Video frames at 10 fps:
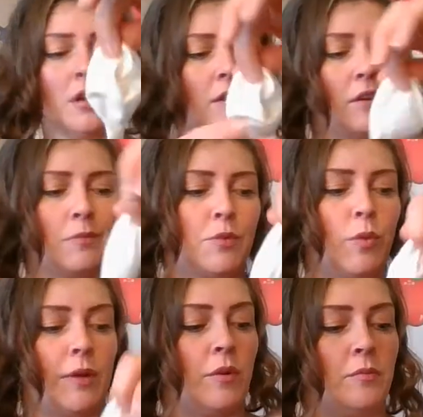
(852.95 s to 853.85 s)
I grabbed a
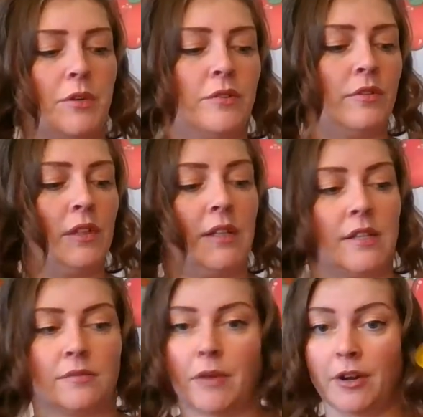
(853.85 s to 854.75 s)
white one, but it really
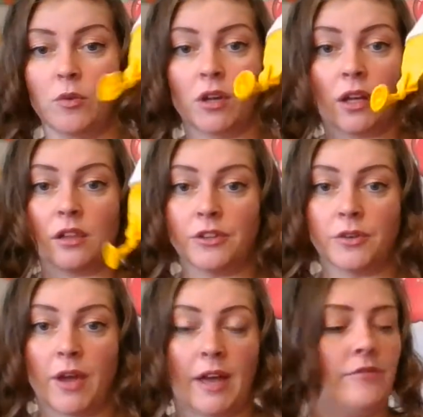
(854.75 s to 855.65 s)
doesn't matter what color you
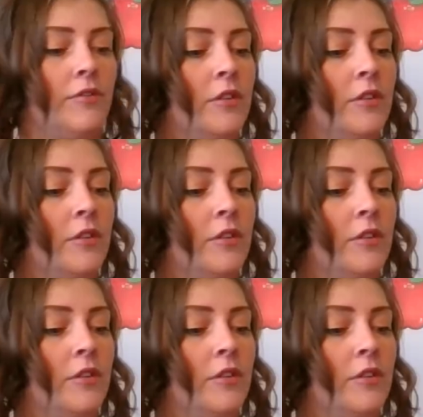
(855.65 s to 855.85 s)
have.